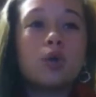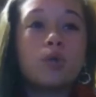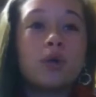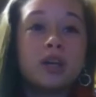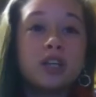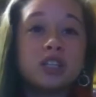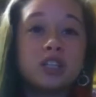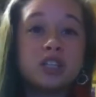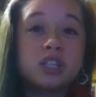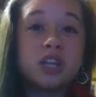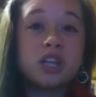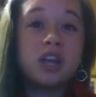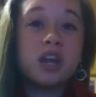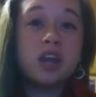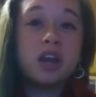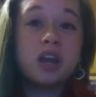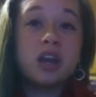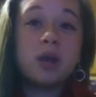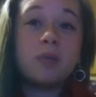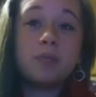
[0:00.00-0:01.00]
Question
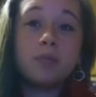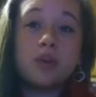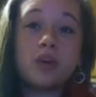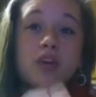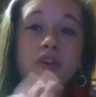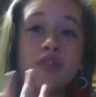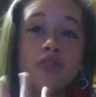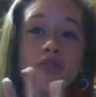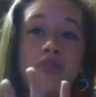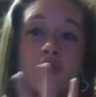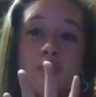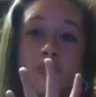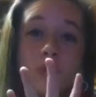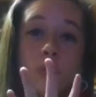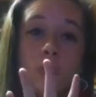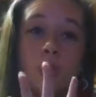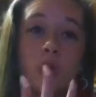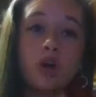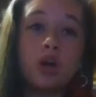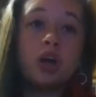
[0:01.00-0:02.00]
number
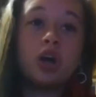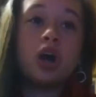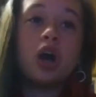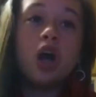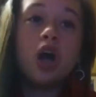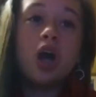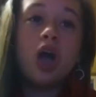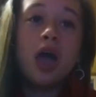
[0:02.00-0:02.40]
four.